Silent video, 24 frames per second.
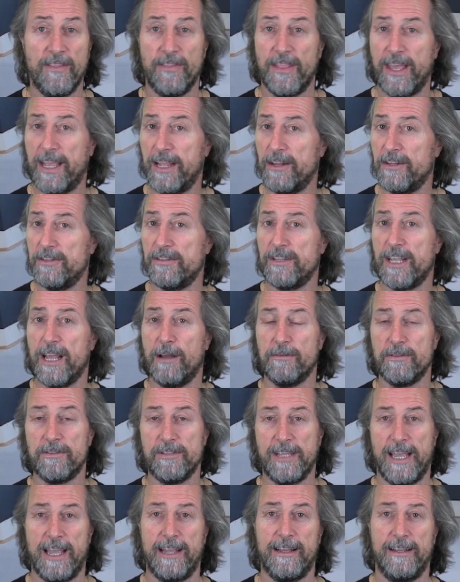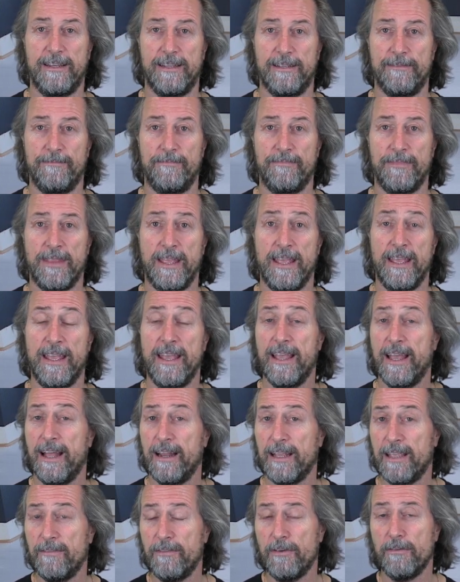they can just go and tackle it.
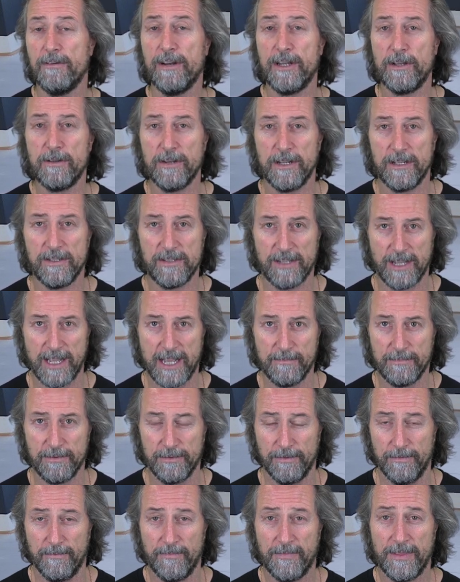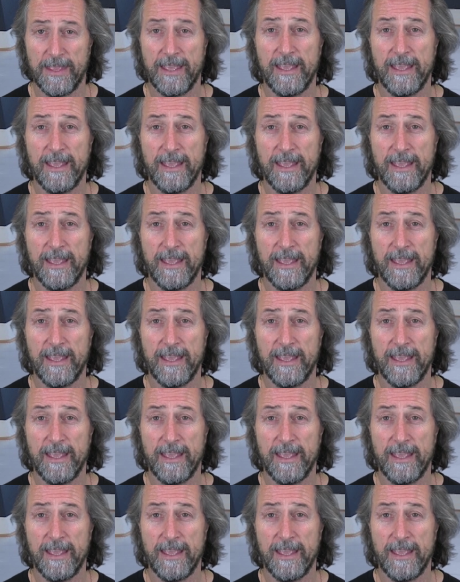I'll give you a really good example.